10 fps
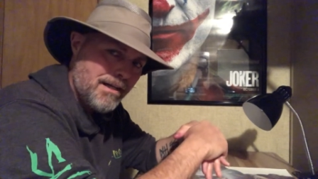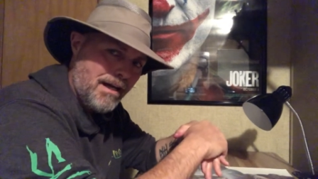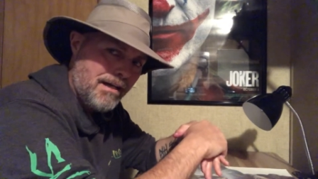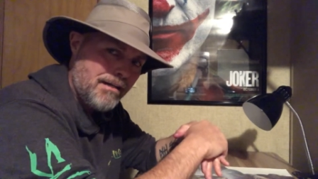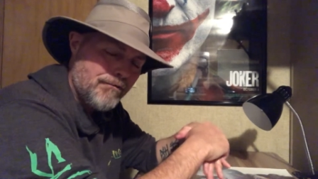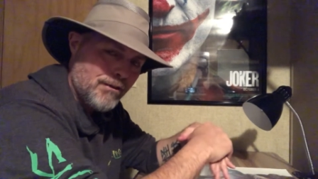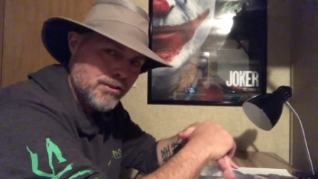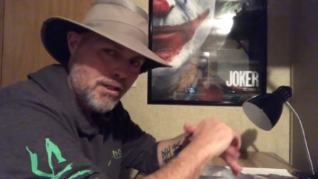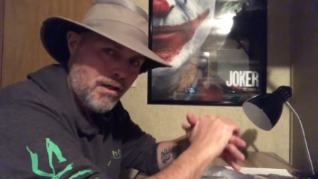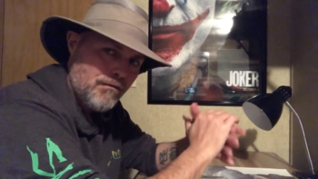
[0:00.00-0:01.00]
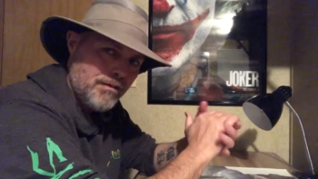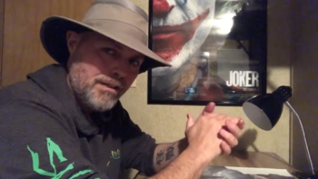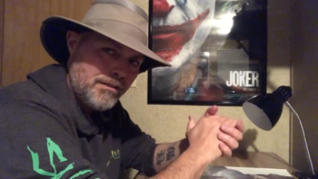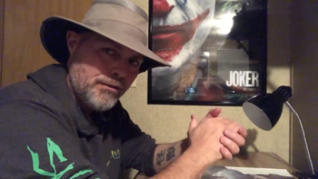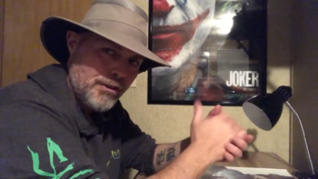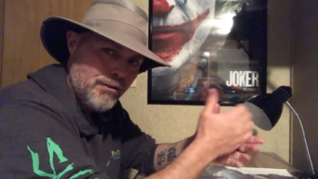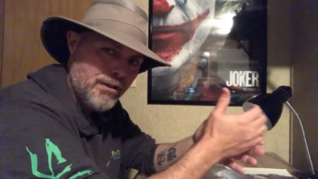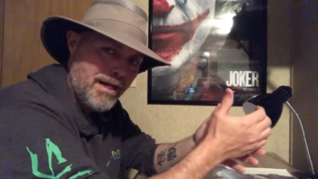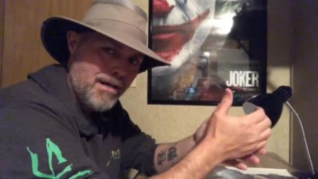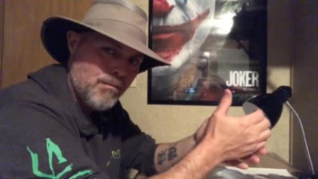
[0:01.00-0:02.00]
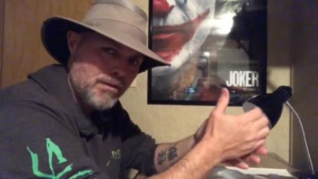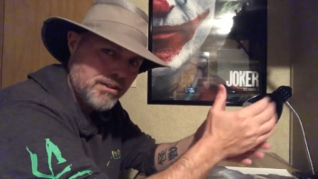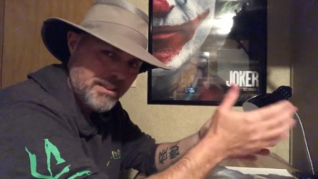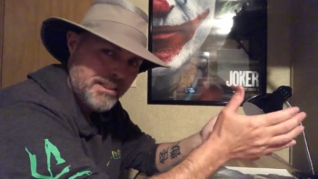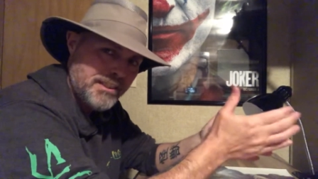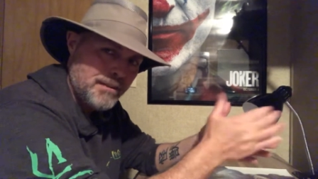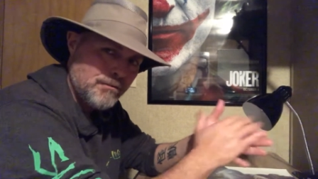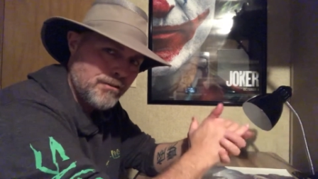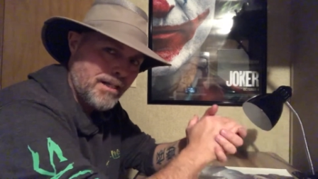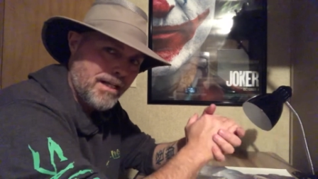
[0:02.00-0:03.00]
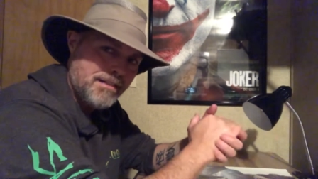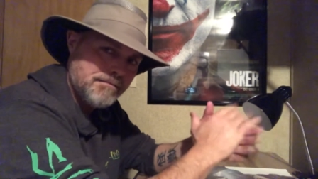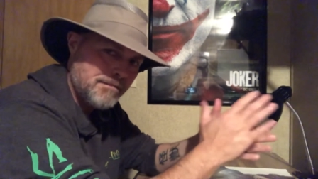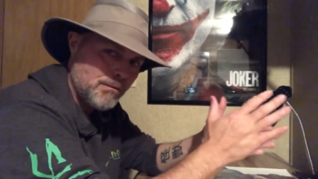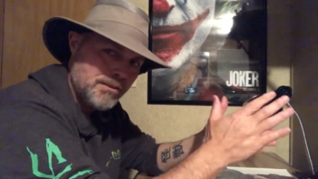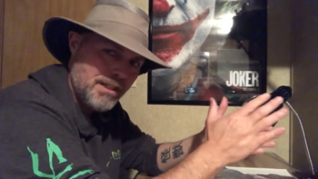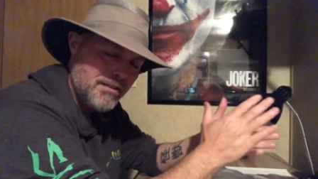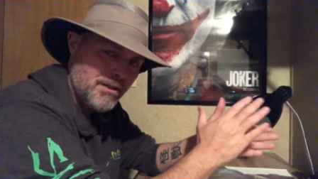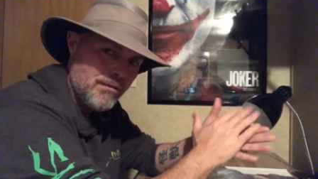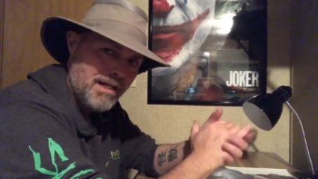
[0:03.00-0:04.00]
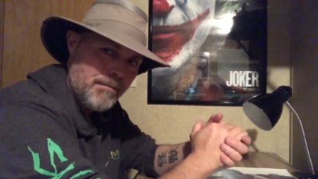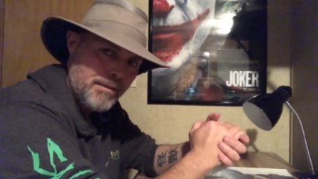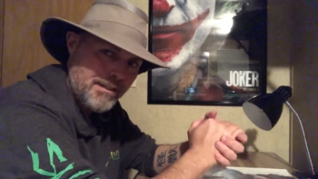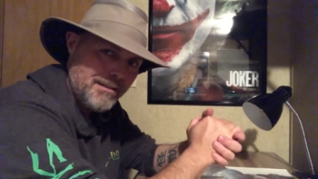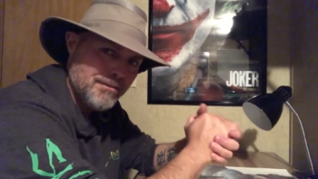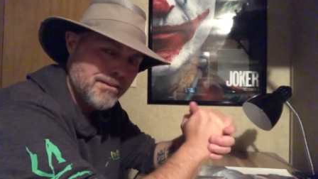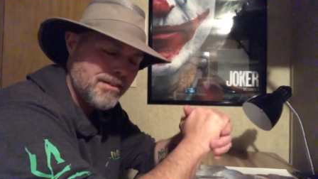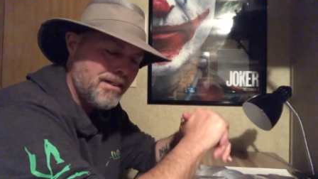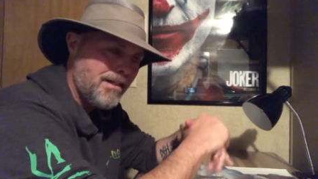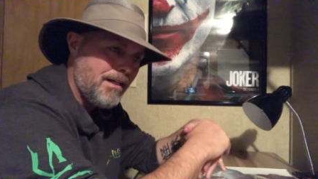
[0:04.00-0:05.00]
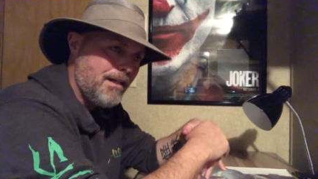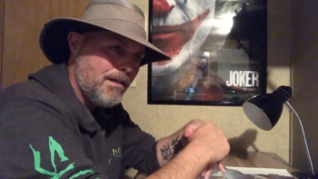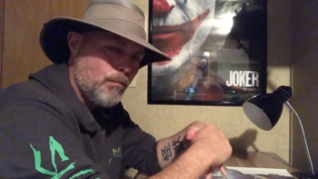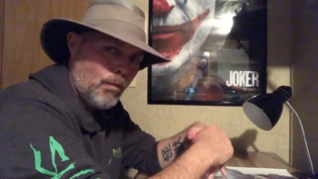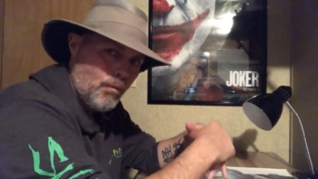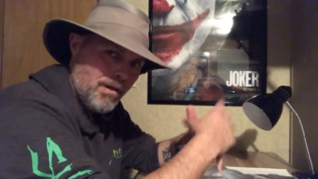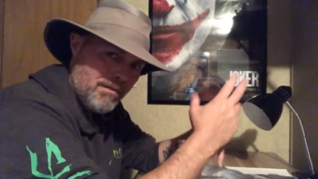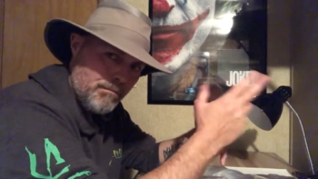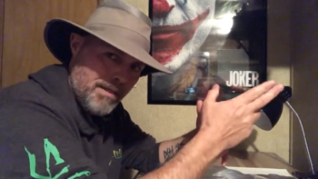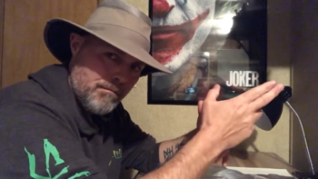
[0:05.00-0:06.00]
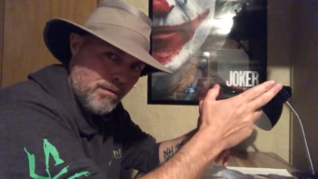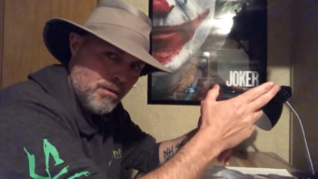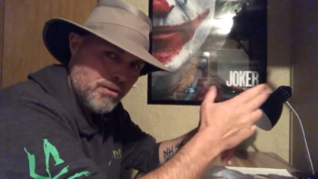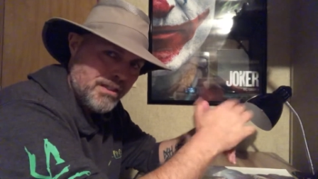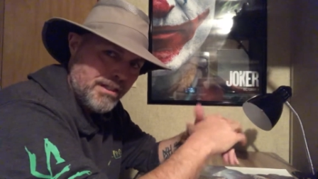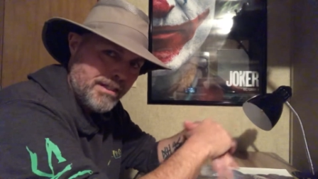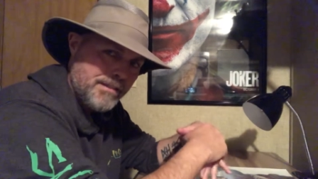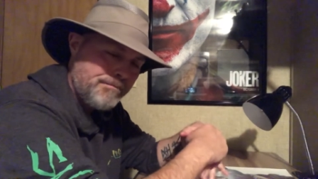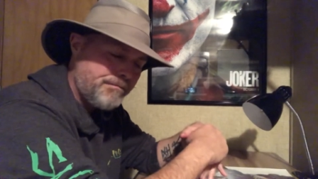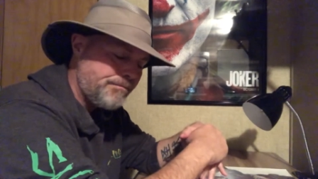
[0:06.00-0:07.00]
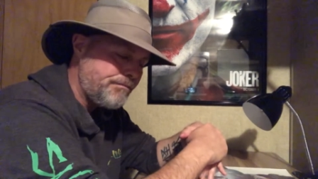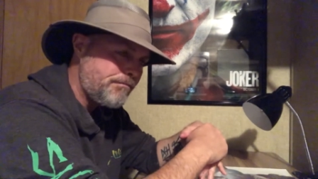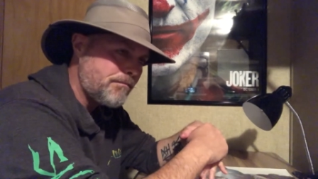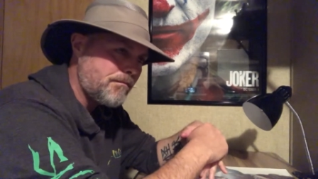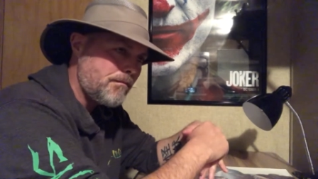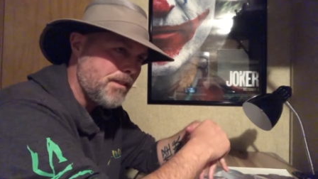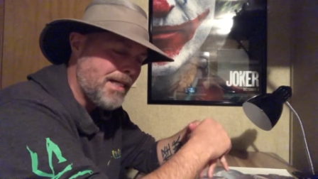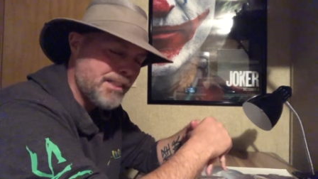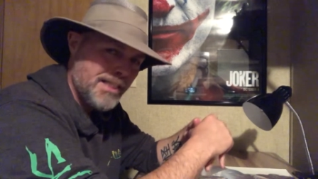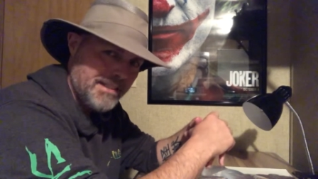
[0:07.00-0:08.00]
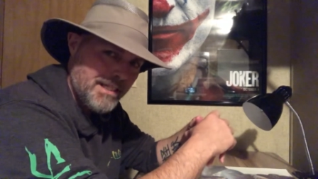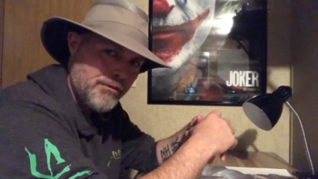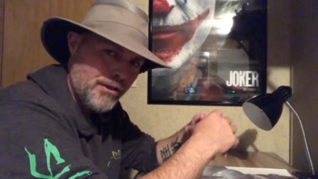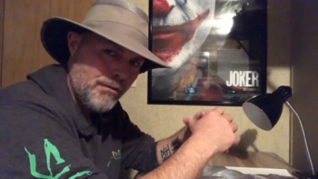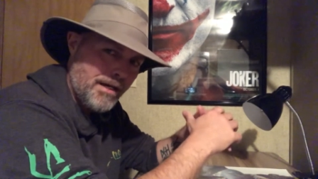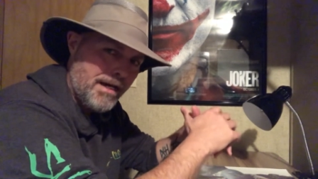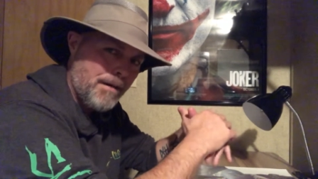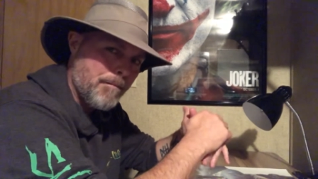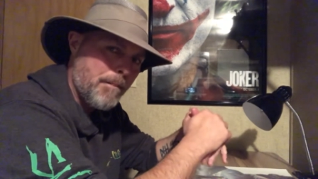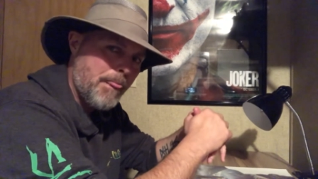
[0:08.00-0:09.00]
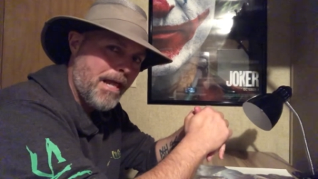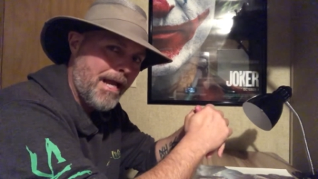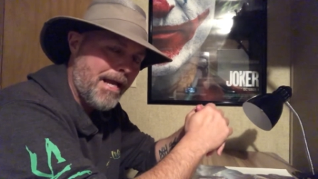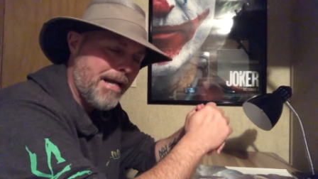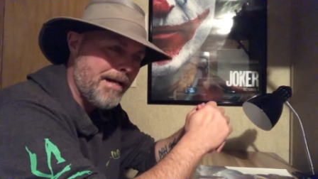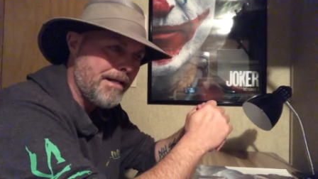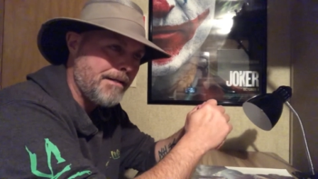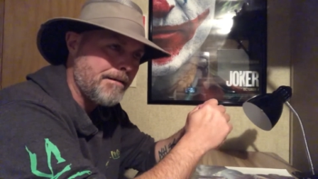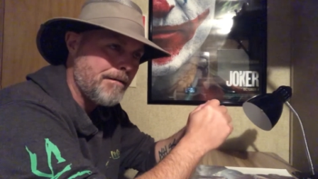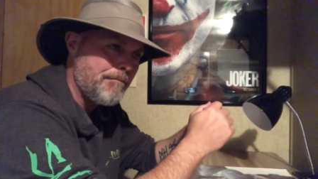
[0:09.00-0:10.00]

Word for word: uh, first off, uh, the trail cam where the seashells was at, there was nothing on that but deers. We went up to Big Bulls area. I checked that trail cam, and